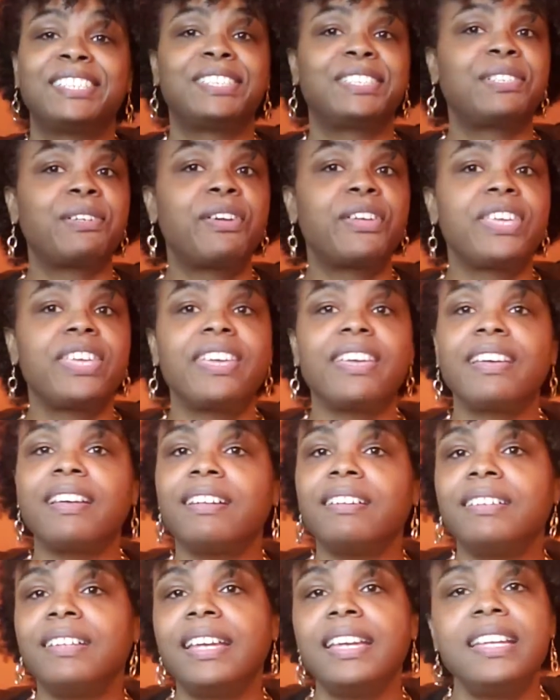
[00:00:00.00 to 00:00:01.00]
So
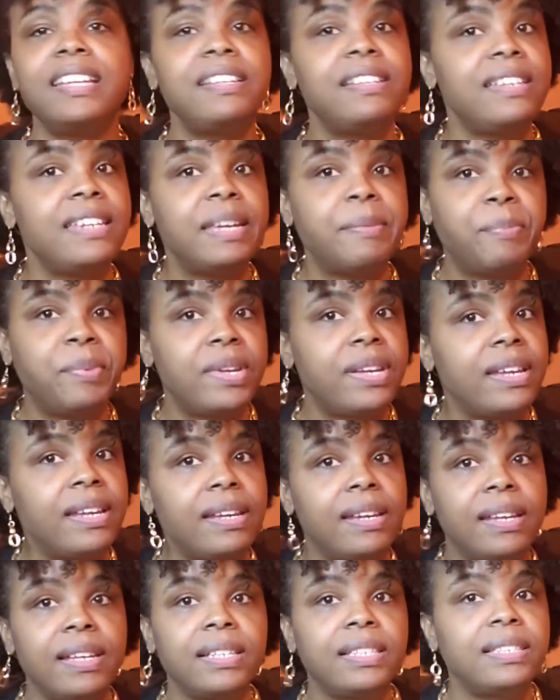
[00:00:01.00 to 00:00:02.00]
yeah, they nipped
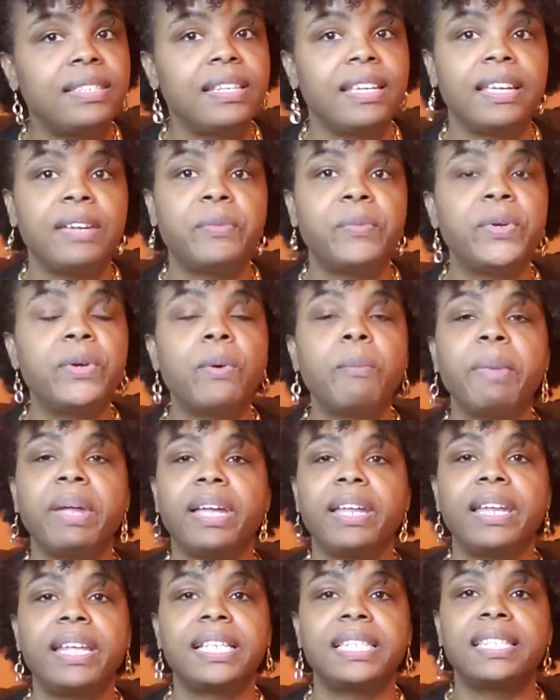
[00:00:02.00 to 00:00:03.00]
it. They said, we're gonna
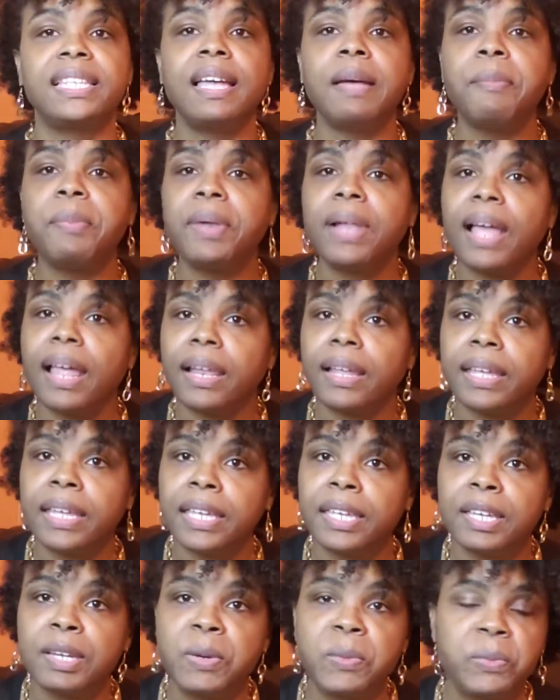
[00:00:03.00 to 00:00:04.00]
make an example out of
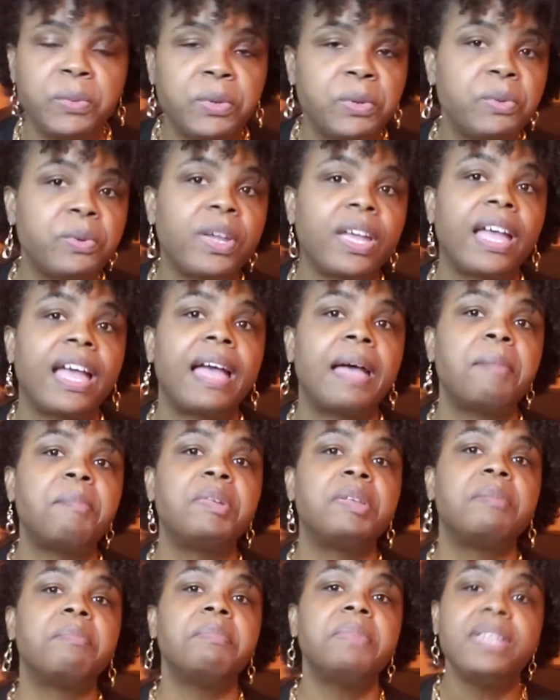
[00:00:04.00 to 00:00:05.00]
him. We don't care how
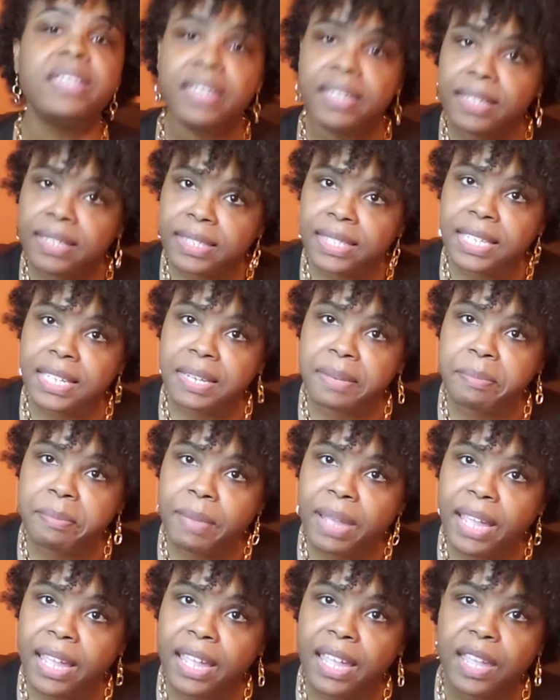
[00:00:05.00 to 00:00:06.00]
many millions he done
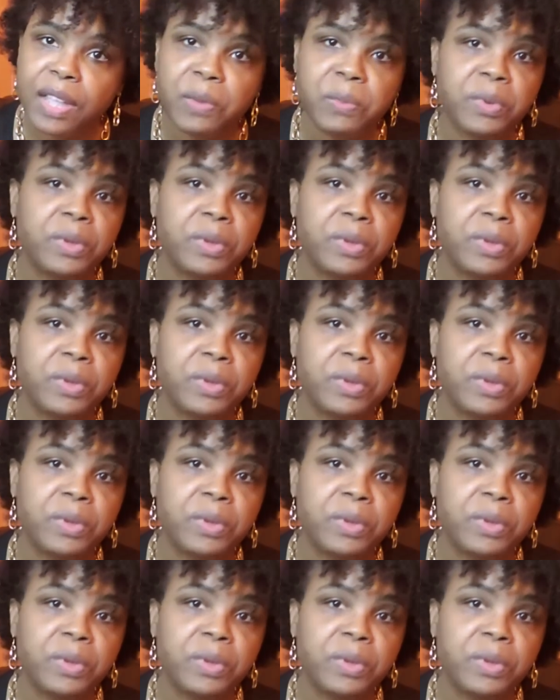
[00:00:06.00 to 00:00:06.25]
made.